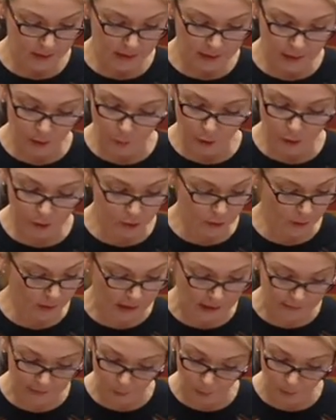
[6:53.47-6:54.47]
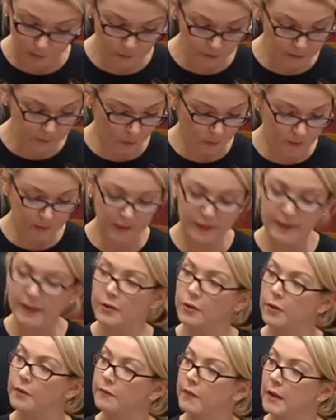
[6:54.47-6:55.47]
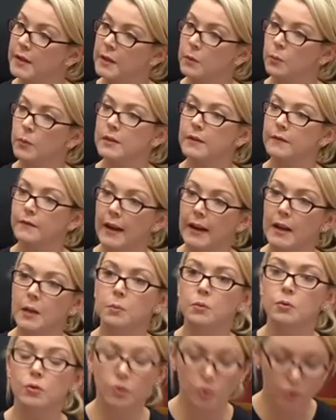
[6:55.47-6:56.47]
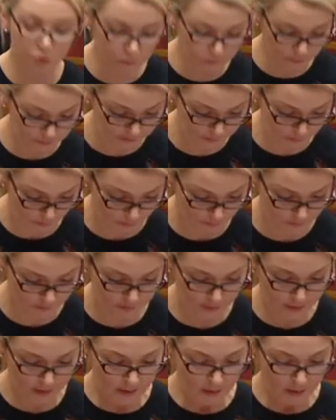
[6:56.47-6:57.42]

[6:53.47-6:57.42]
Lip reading: They weren't sure how they would respond and said no funding was available to respond.